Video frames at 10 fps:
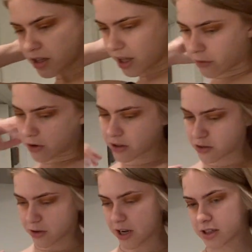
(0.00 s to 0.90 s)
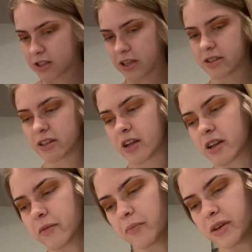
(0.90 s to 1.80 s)
I ordered DoorDash last night
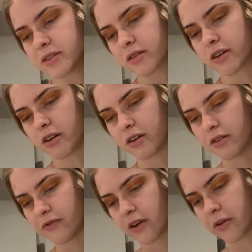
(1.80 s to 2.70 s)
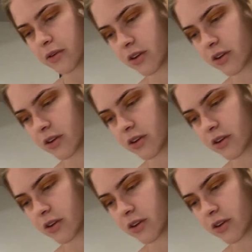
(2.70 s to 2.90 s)
and then basically got in a fight